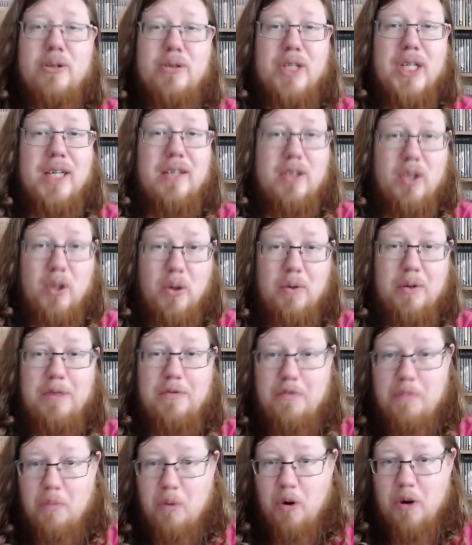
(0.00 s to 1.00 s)
to check out Yonrei
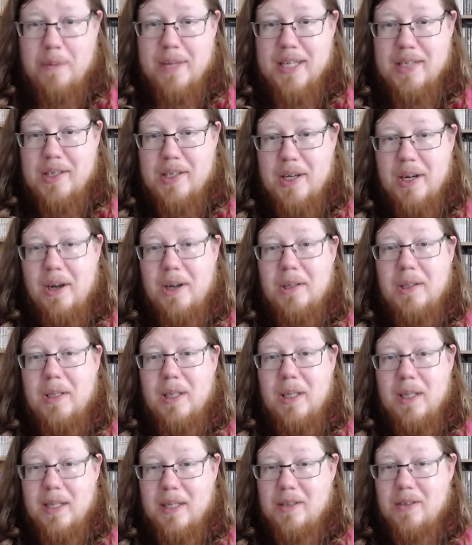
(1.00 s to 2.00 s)
for more amazing art,
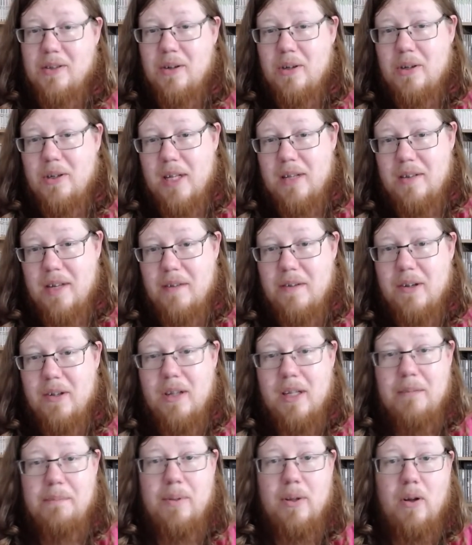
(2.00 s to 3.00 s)
links to her Deviant
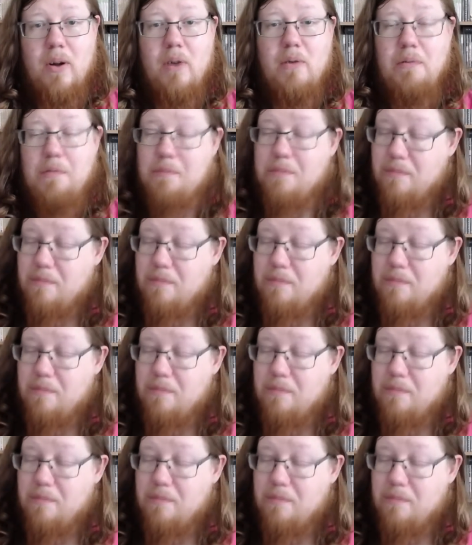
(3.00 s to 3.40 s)
link below.